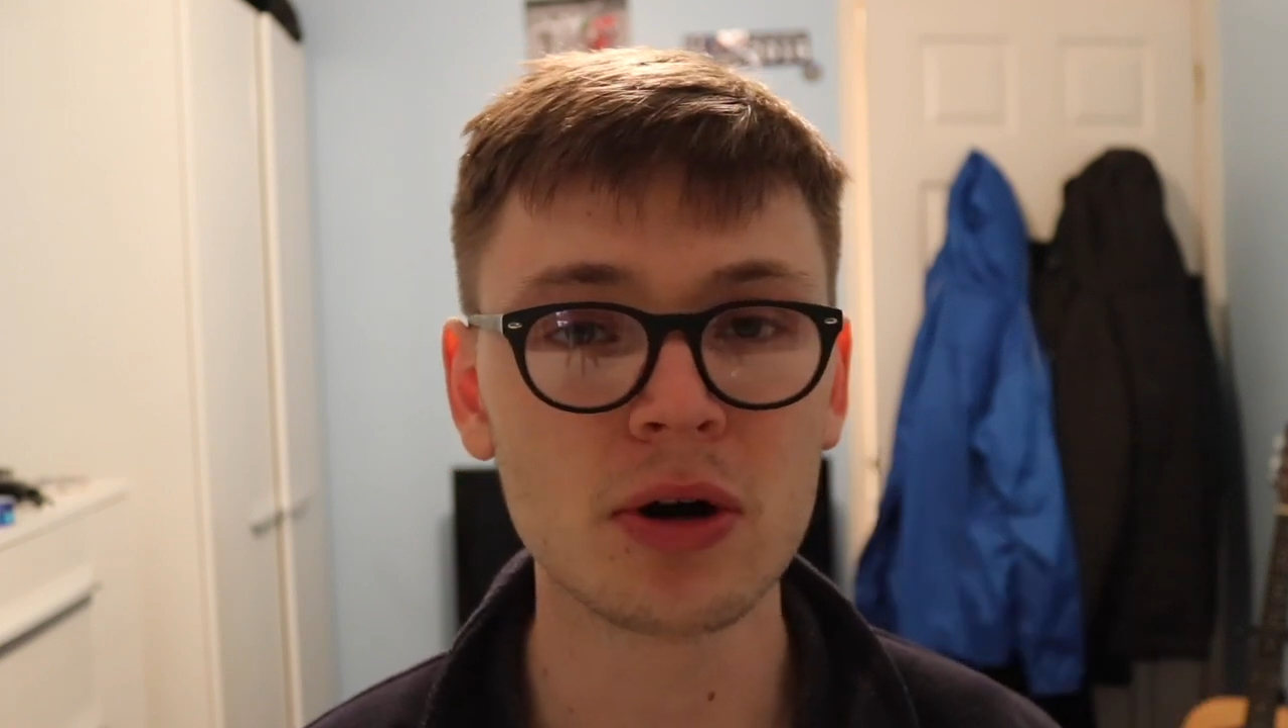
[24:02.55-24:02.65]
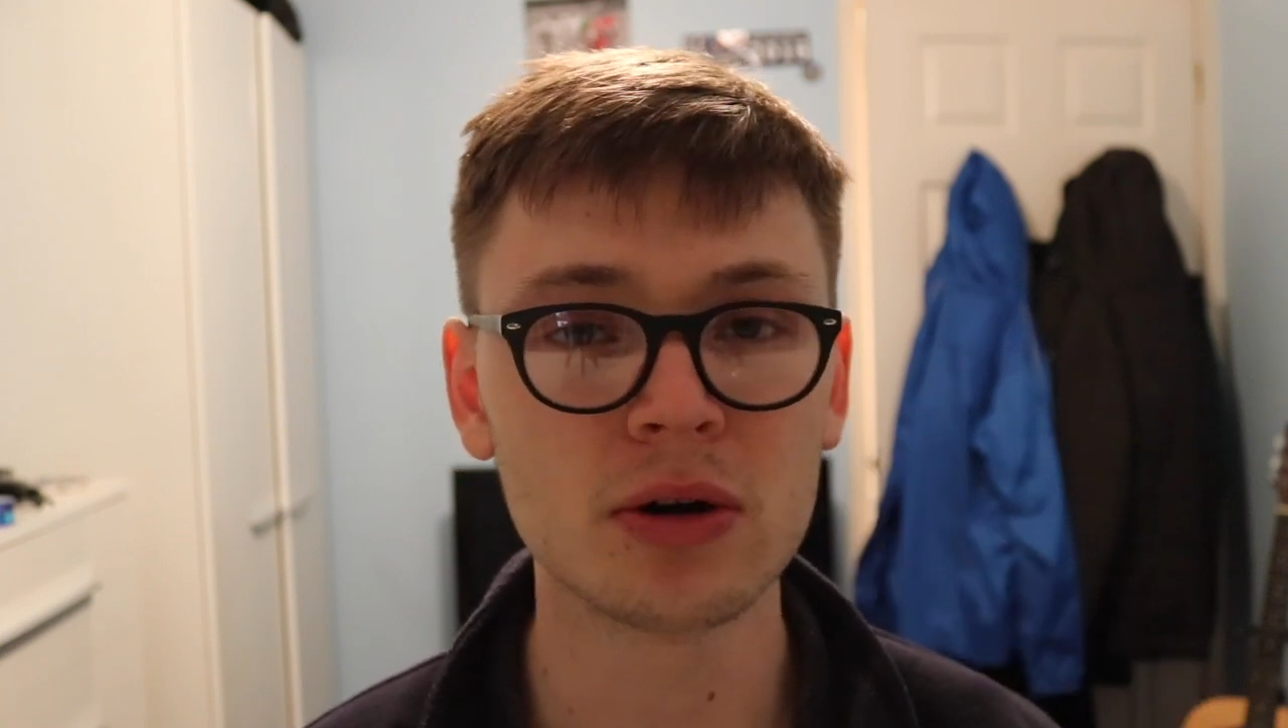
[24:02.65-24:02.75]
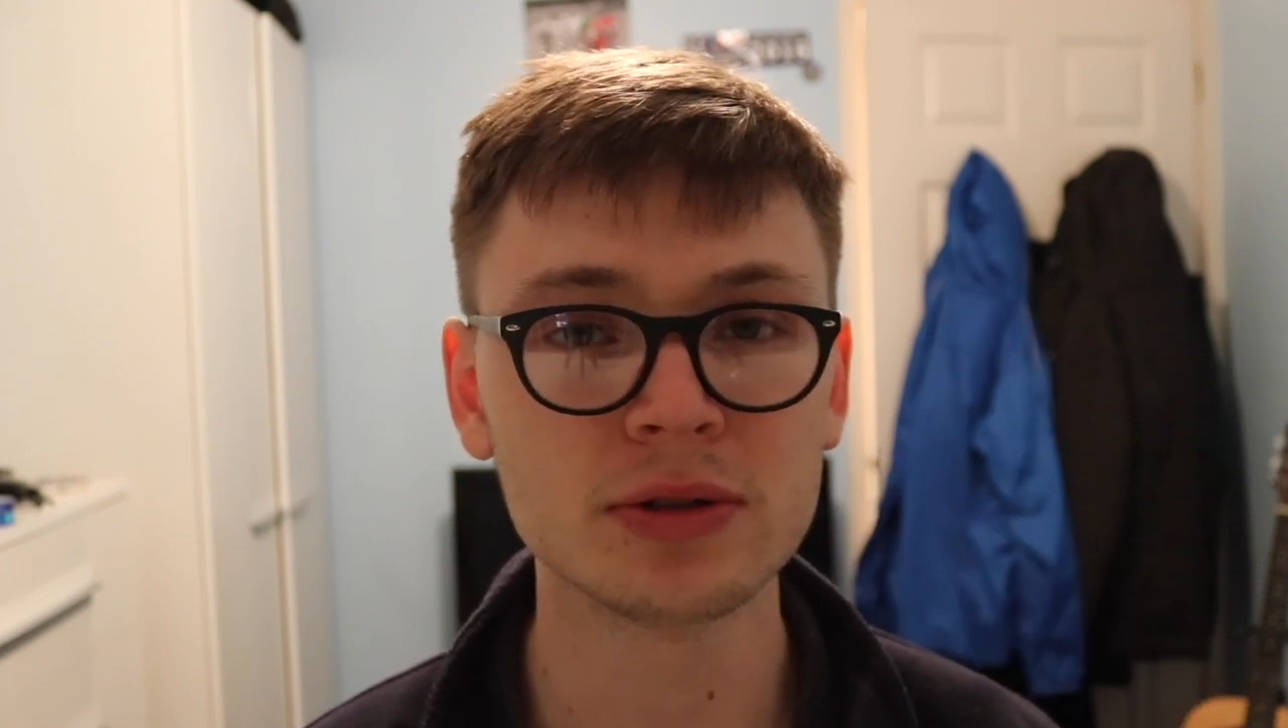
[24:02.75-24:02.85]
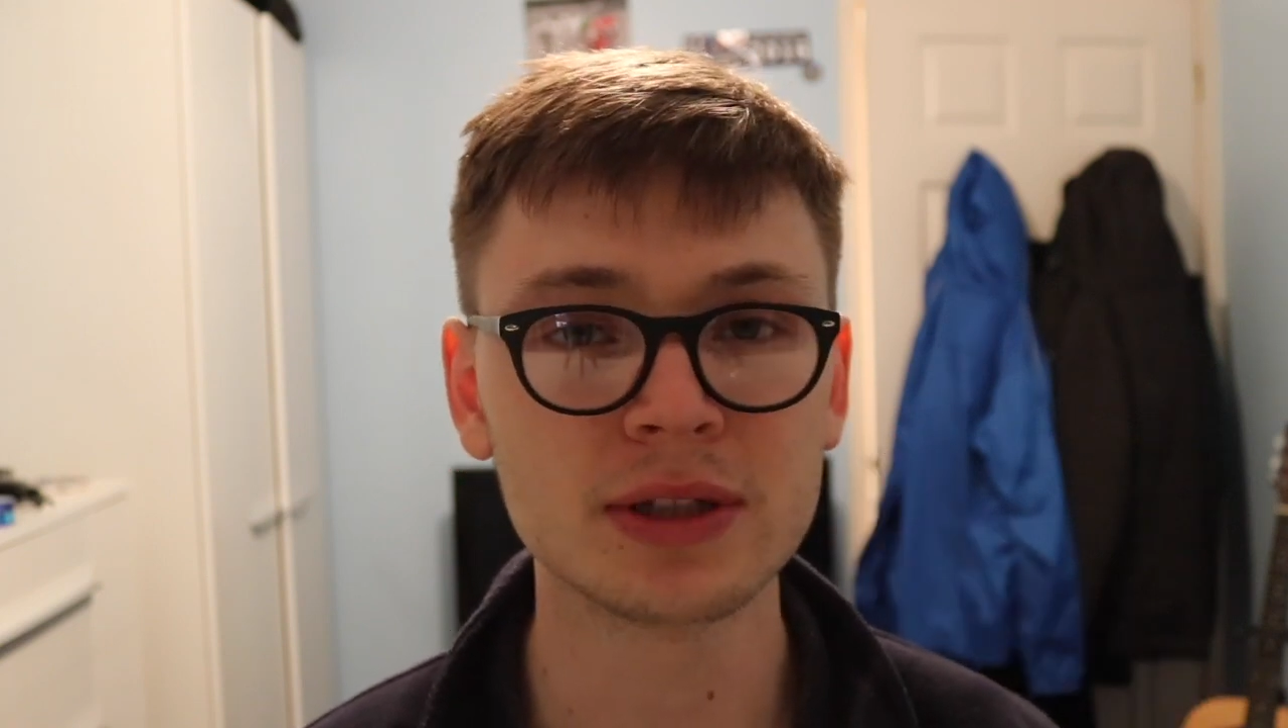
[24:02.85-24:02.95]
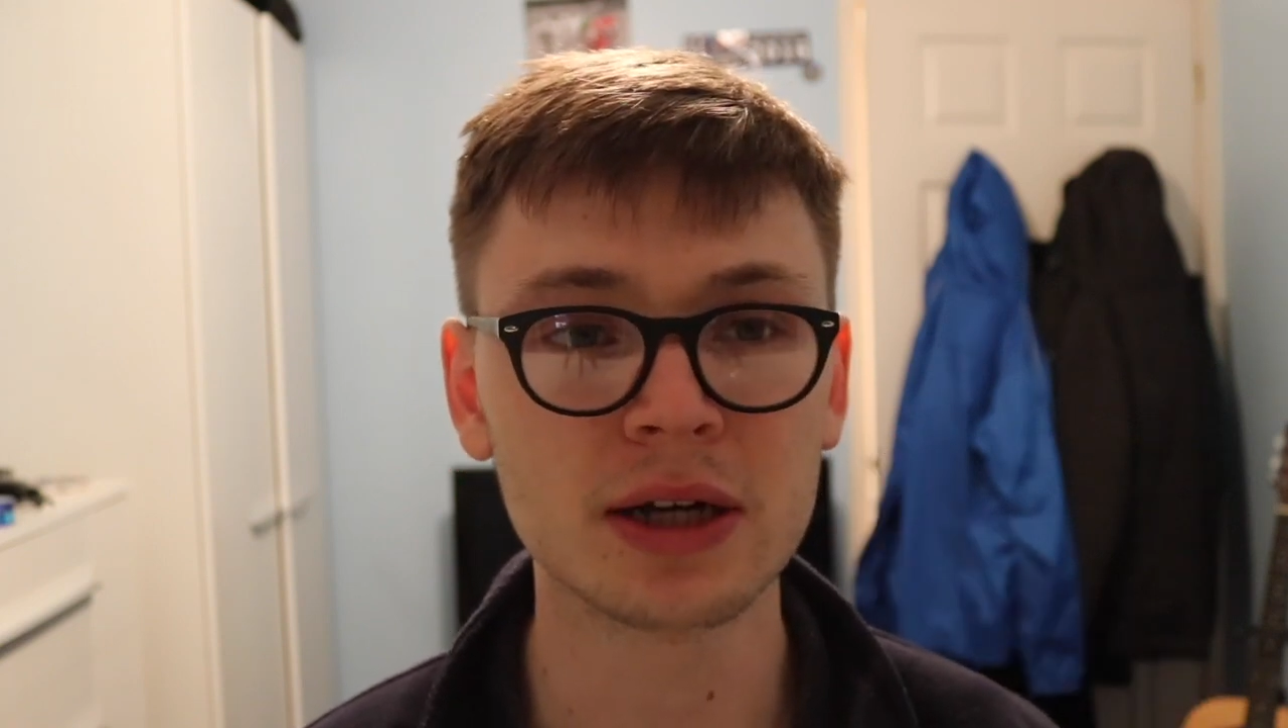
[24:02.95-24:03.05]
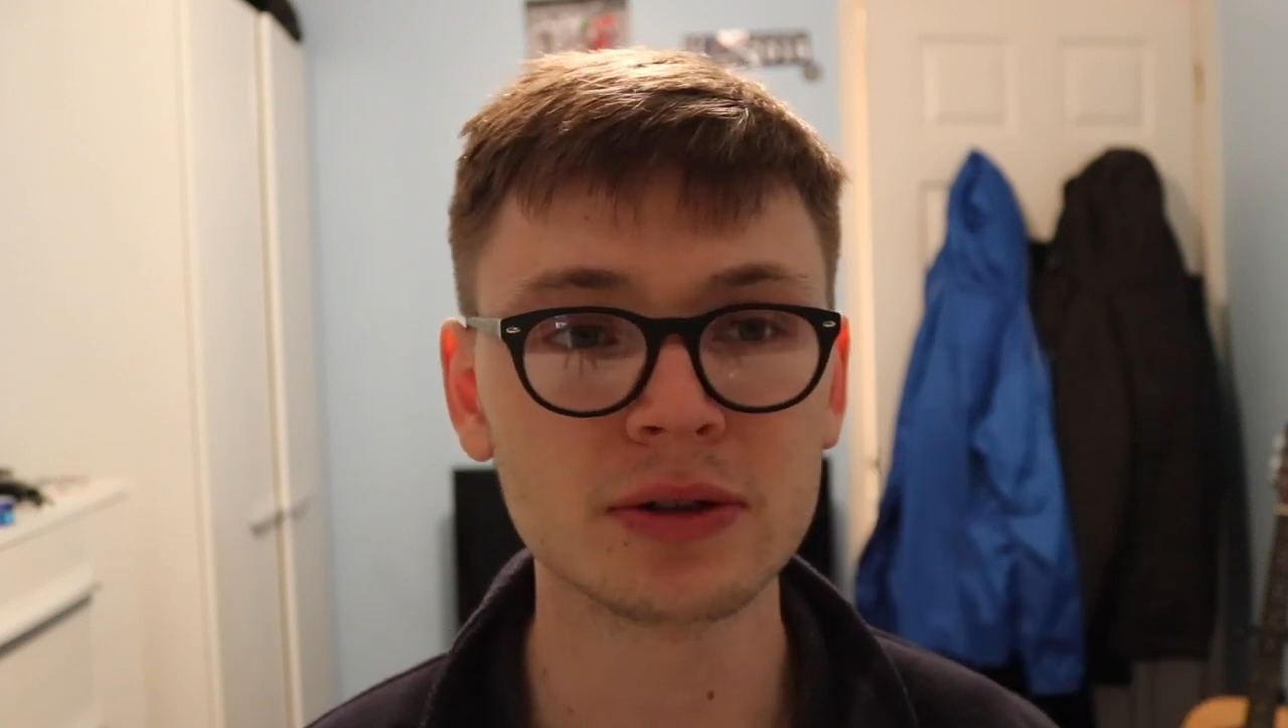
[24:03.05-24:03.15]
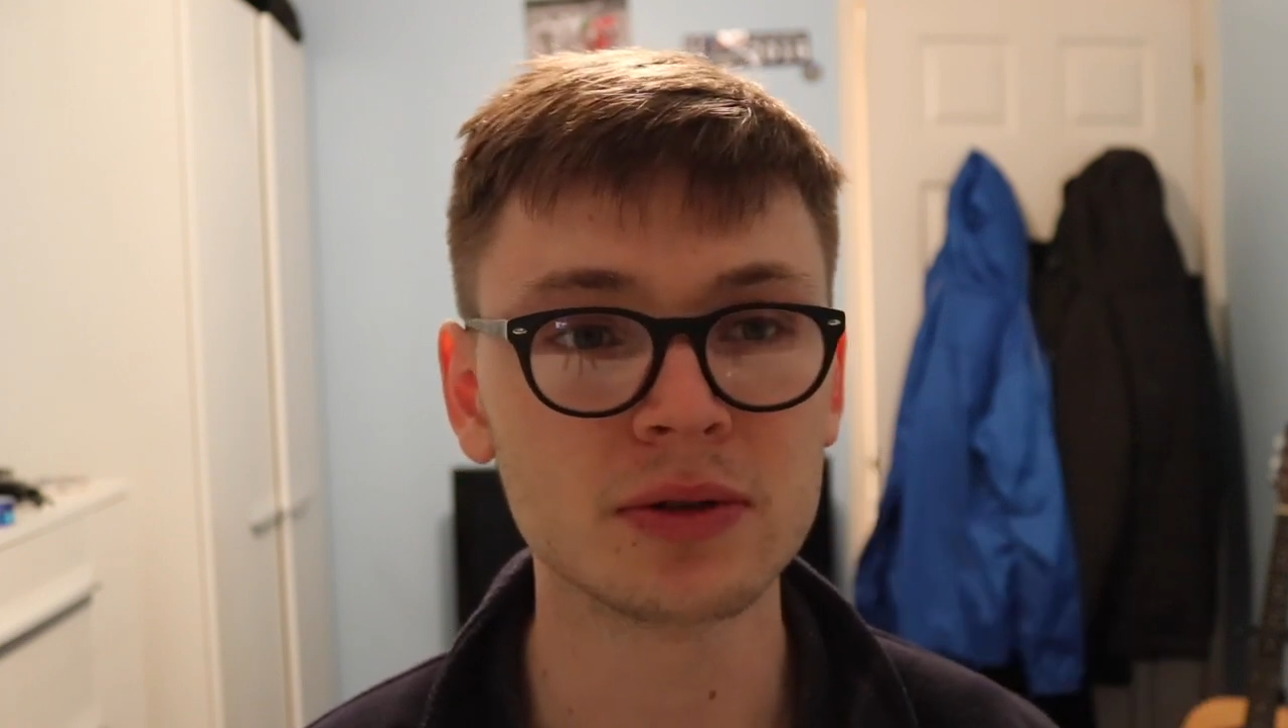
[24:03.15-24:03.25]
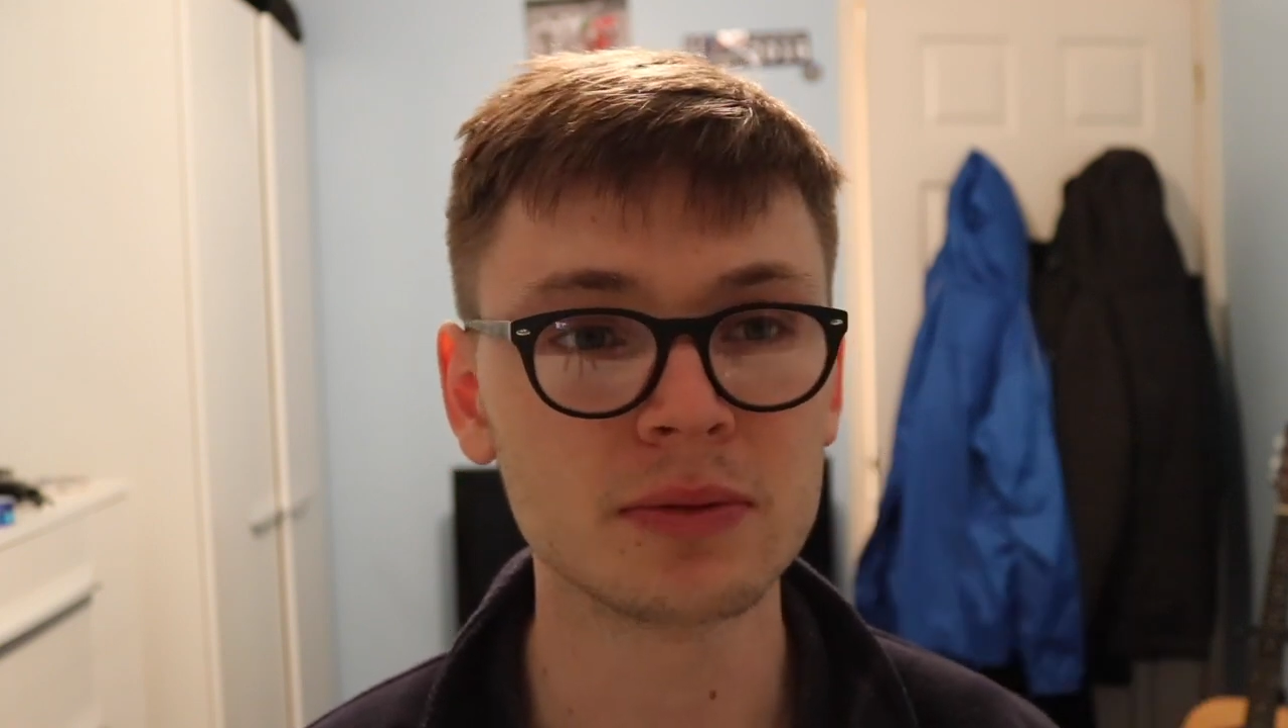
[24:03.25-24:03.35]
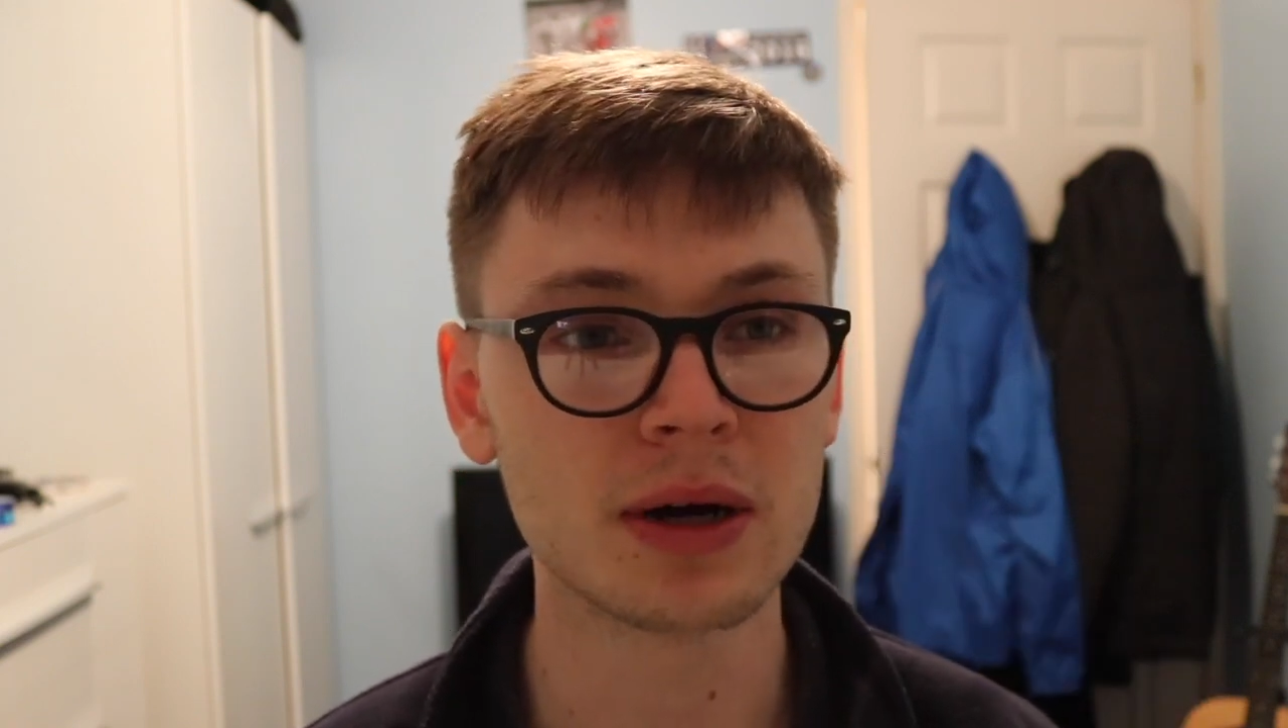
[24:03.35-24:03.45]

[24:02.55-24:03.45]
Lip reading: miles down to